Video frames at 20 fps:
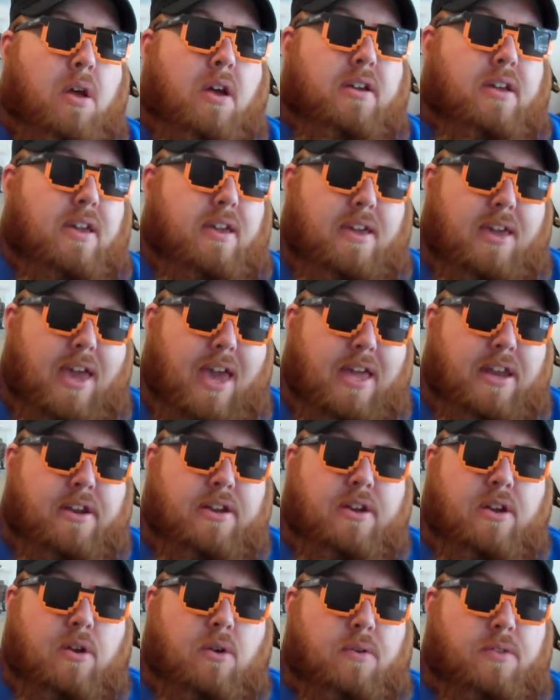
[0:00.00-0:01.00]
block in
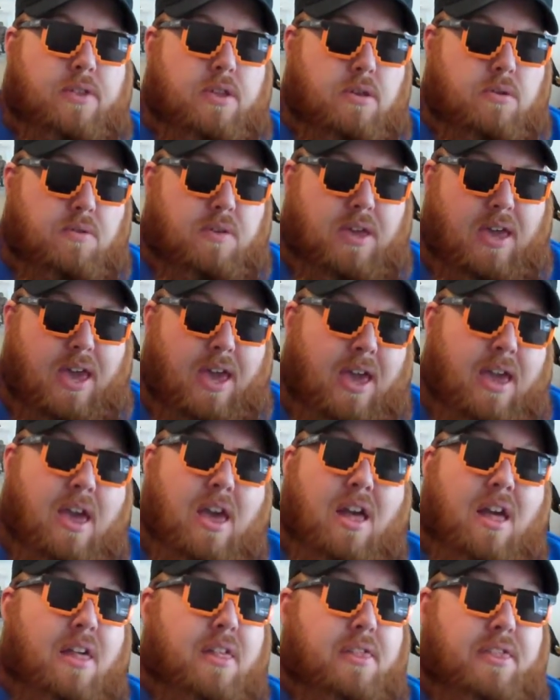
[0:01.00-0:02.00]
Canada or the UK,
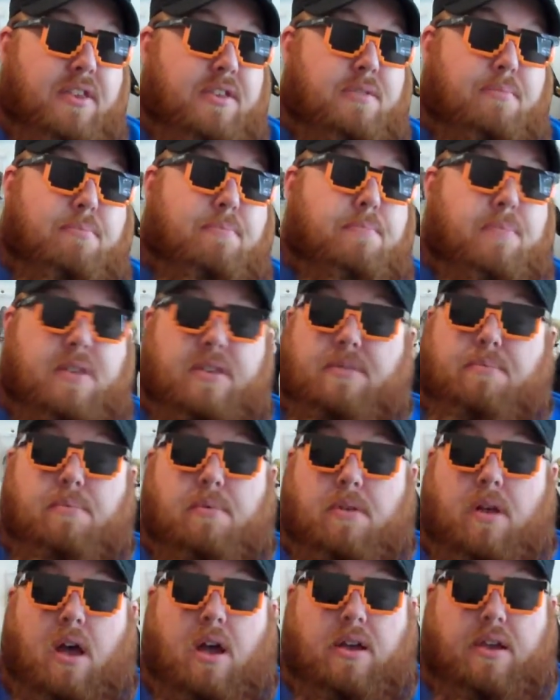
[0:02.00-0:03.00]
this
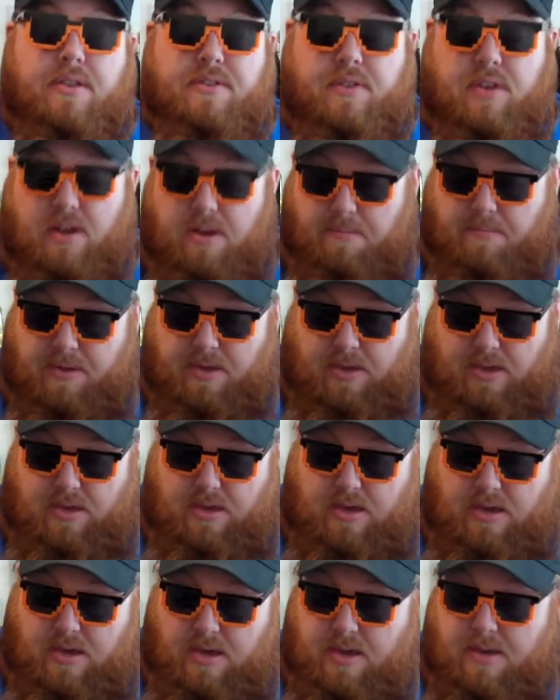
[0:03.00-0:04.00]
block is going to be
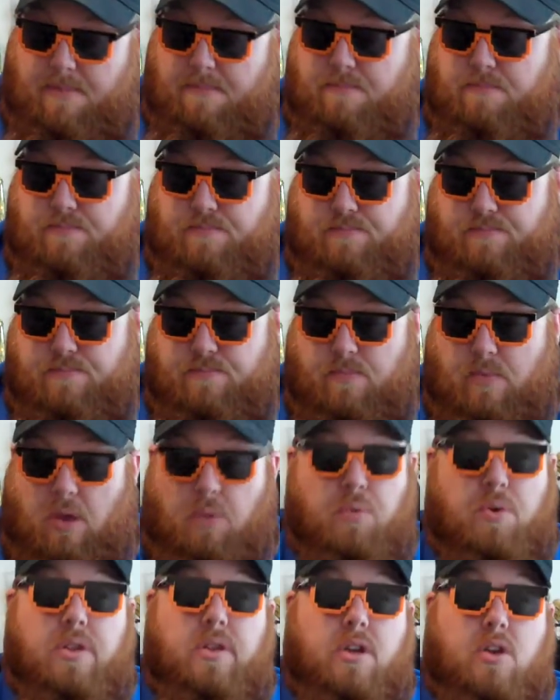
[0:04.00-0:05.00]

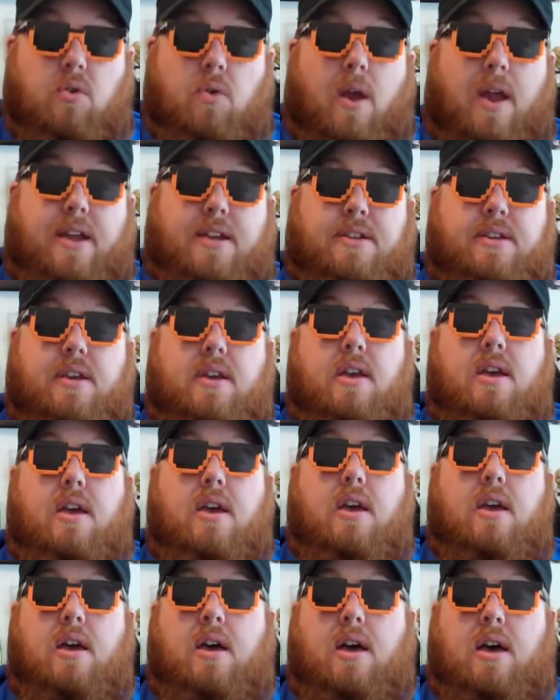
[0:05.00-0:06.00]
really great.
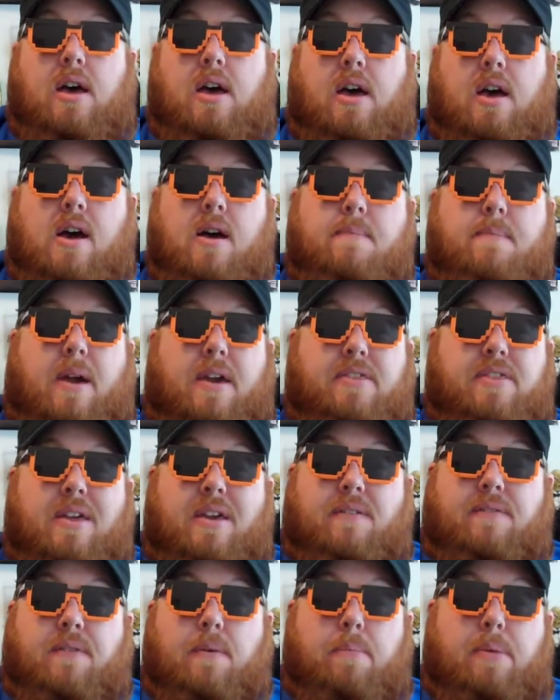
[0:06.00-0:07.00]
I
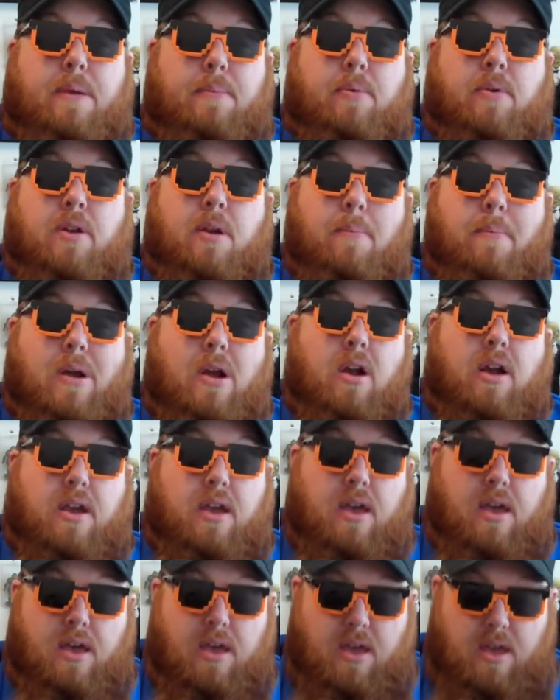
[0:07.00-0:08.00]
think for people in
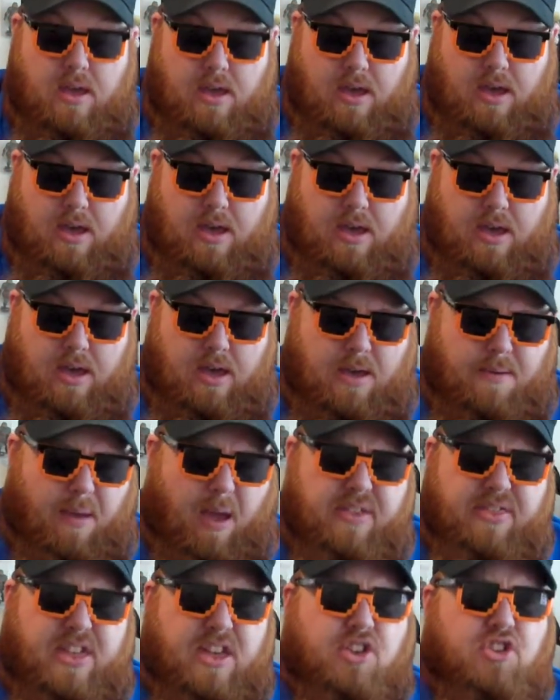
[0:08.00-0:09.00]
America,
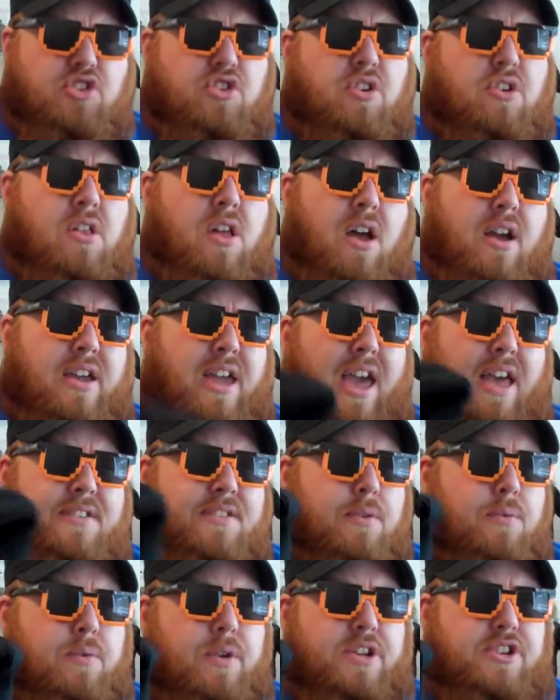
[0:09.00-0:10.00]
I think Sherlock
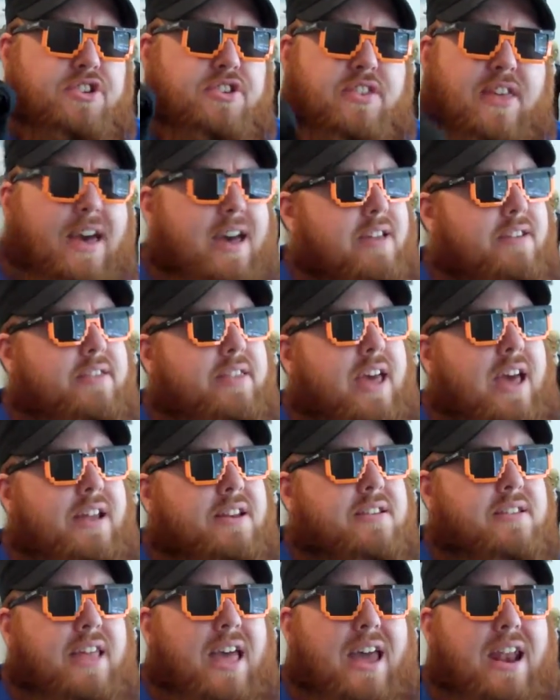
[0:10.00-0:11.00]
hasn't reached that
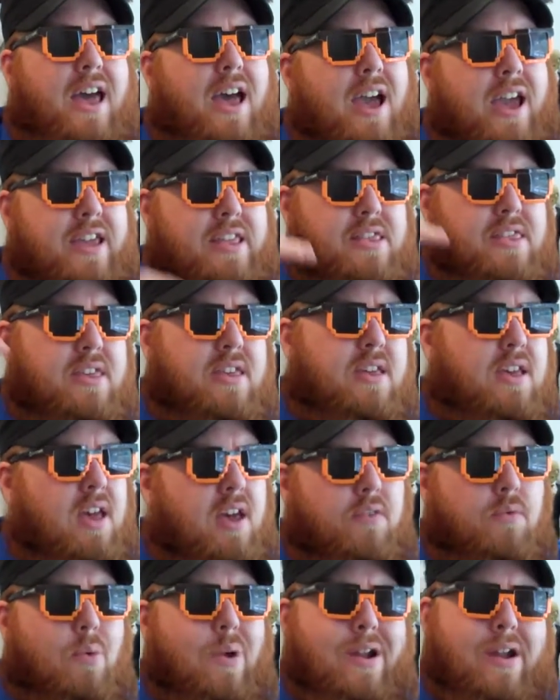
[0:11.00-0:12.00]
height
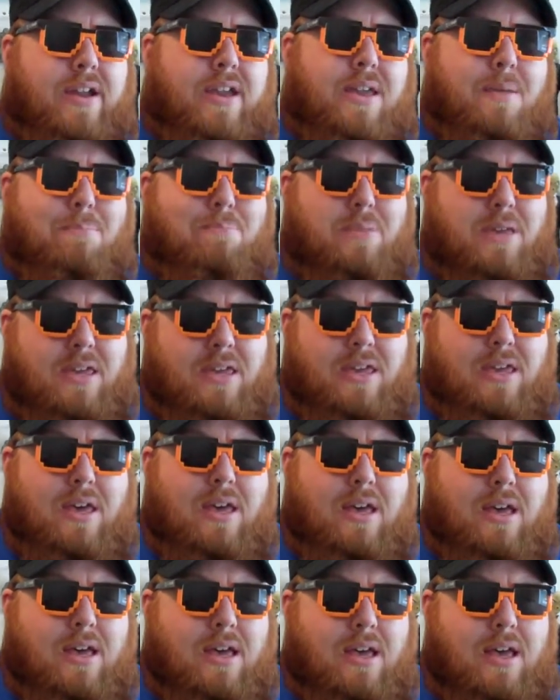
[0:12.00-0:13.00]
of where it can be
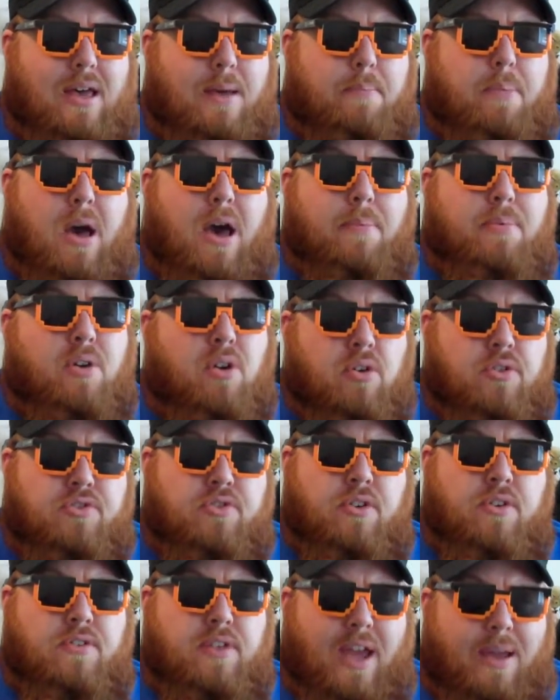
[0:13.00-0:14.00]
a pop
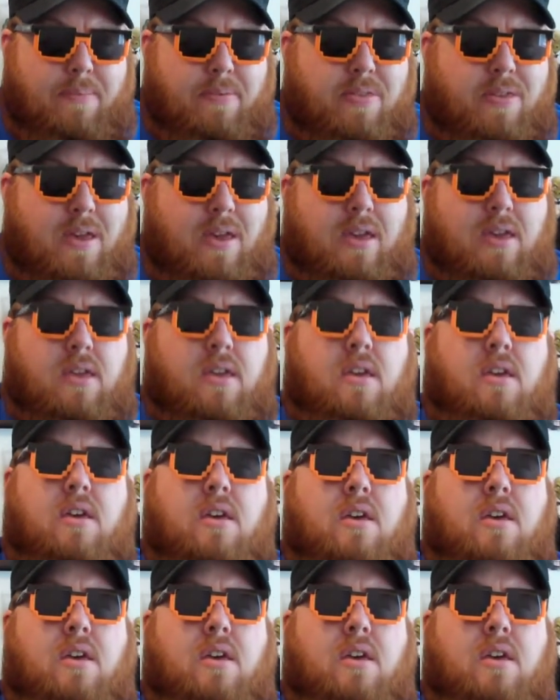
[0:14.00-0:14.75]
culture type thing.